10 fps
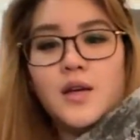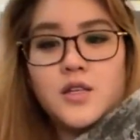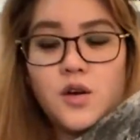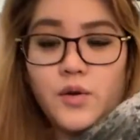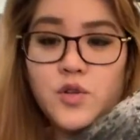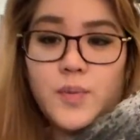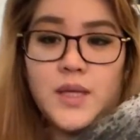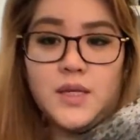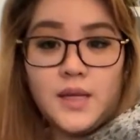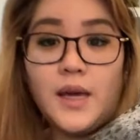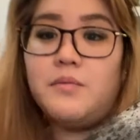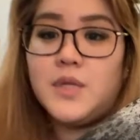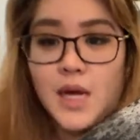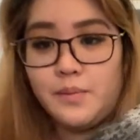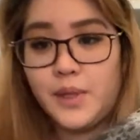It's going to be the same
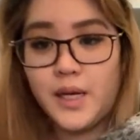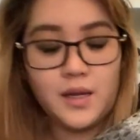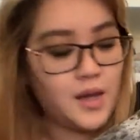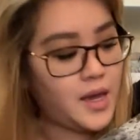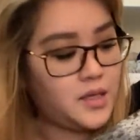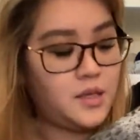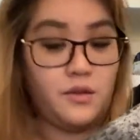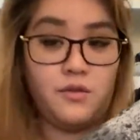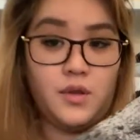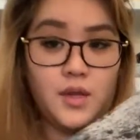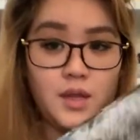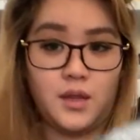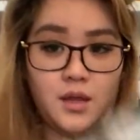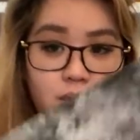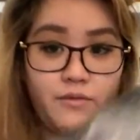template as the
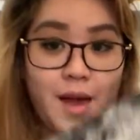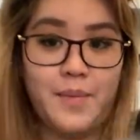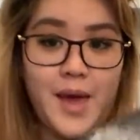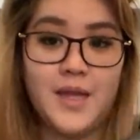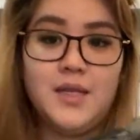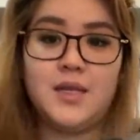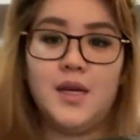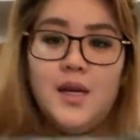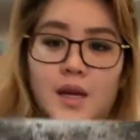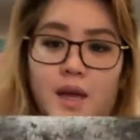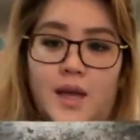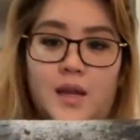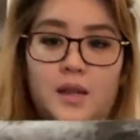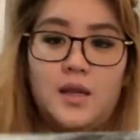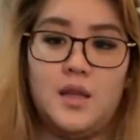red pants,
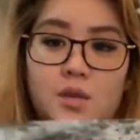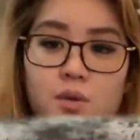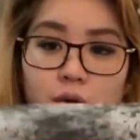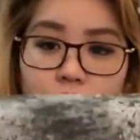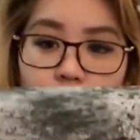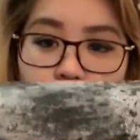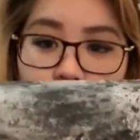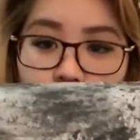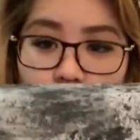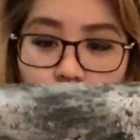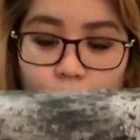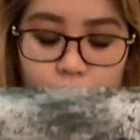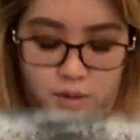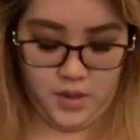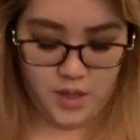and I think this would look so
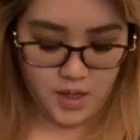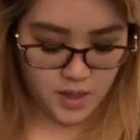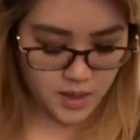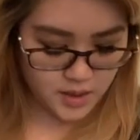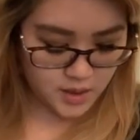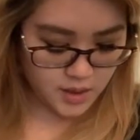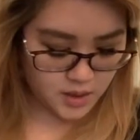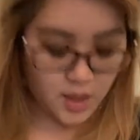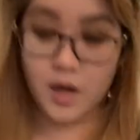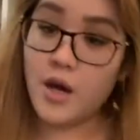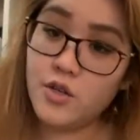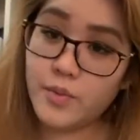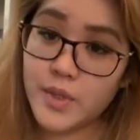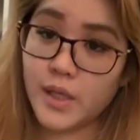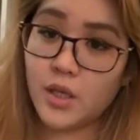cute. This is
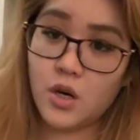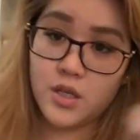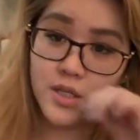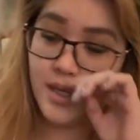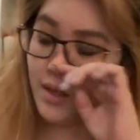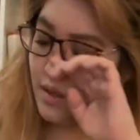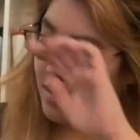100% cotton.